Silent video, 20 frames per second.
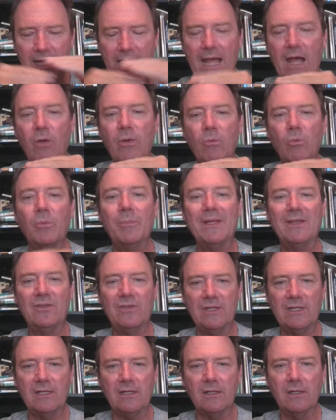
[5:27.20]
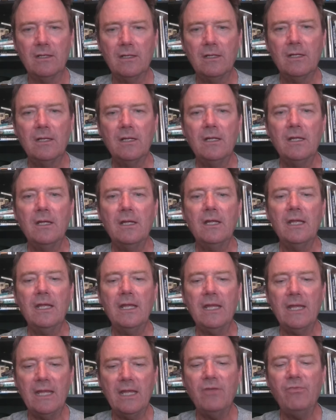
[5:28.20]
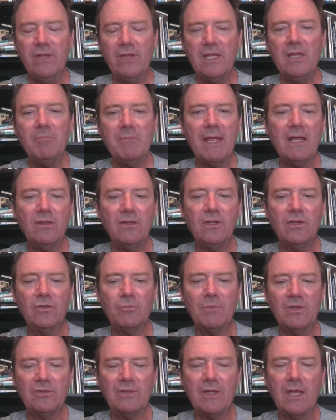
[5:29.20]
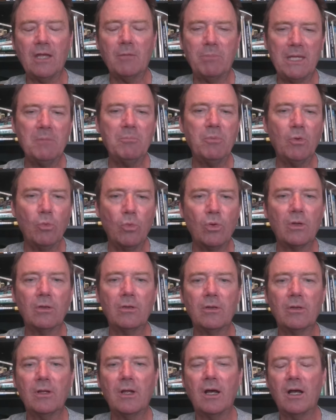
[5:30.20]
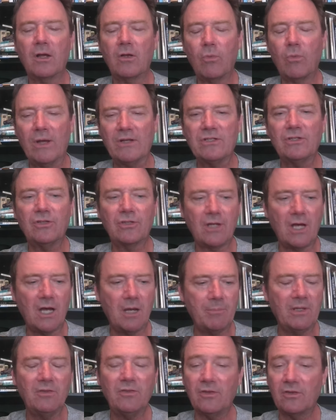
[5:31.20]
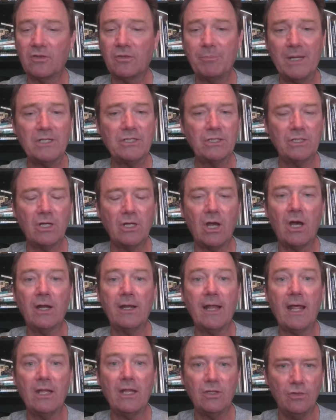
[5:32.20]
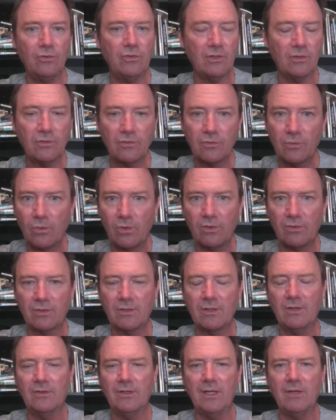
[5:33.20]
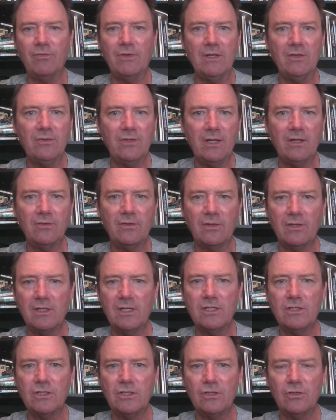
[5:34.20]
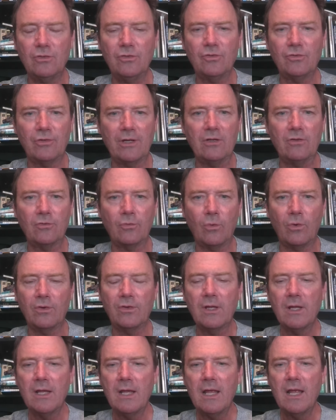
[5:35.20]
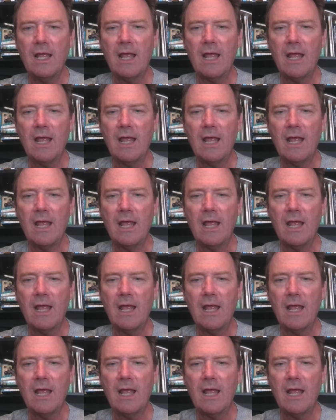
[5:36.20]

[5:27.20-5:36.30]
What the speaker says: how he will be seen. If he made this mistake, people will question his competence, especially on using swords. Because if he says that the ninja use straight swords